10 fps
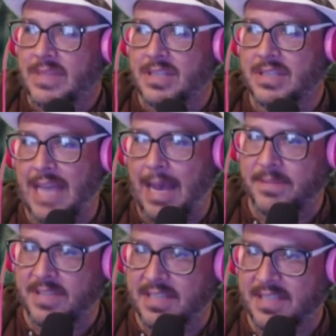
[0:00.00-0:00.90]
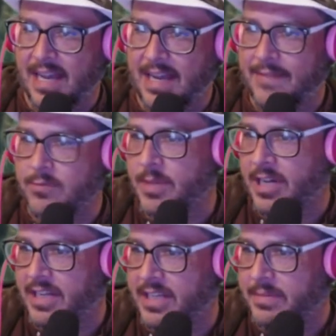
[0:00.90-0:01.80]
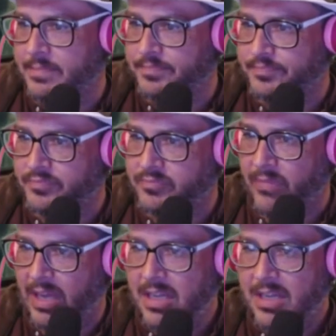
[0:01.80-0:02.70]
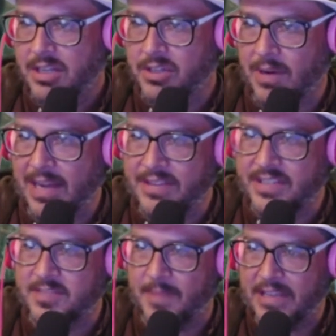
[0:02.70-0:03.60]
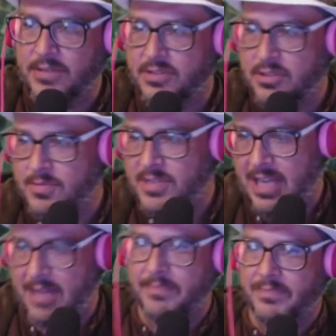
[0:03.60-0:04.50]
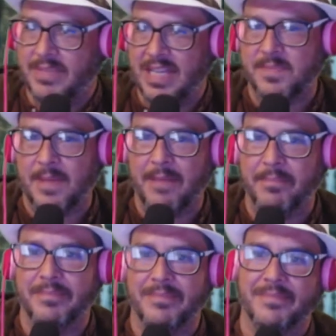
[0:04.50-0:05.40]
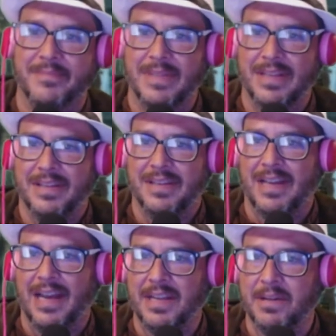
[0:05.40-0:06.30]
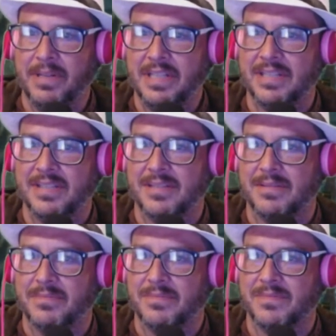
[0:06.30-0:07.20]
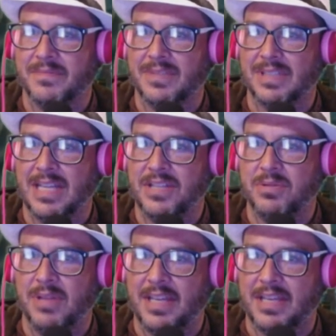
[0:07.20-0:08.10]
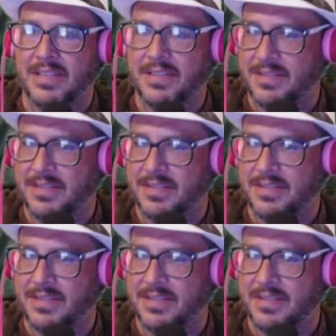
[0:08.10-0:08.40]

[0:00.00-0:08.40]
Cap says hi to everybody. Great, this is my YouTube jam. Yes, ma'am. I know it is. I'm glad you like it.